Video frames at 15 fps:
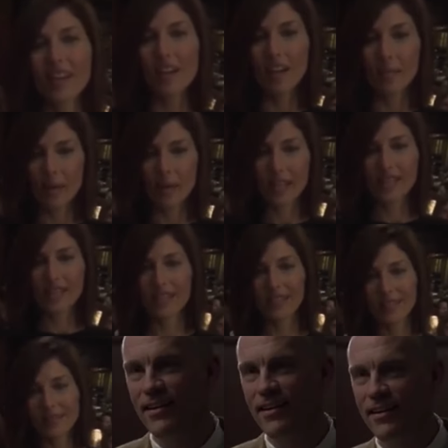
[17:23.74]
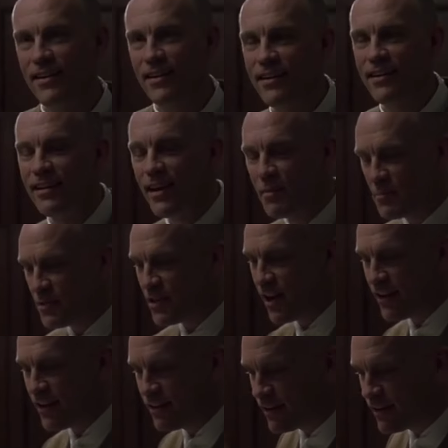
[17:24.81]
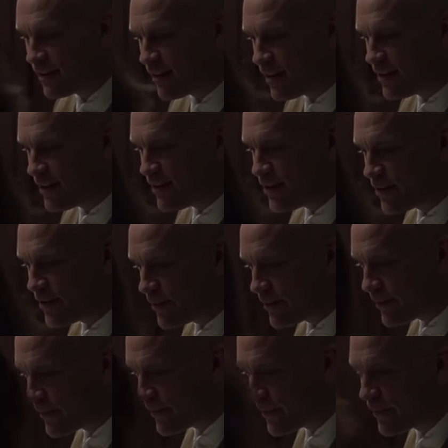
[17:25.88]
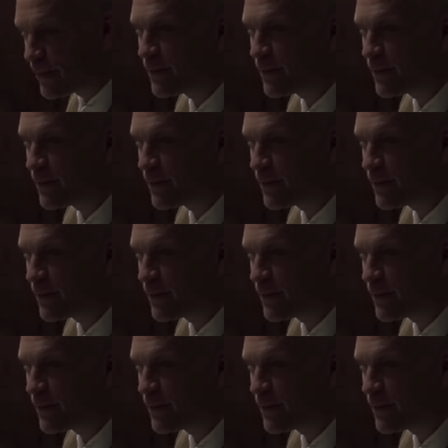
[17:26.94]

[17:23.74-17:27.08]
and likes how this queer intimacy feels because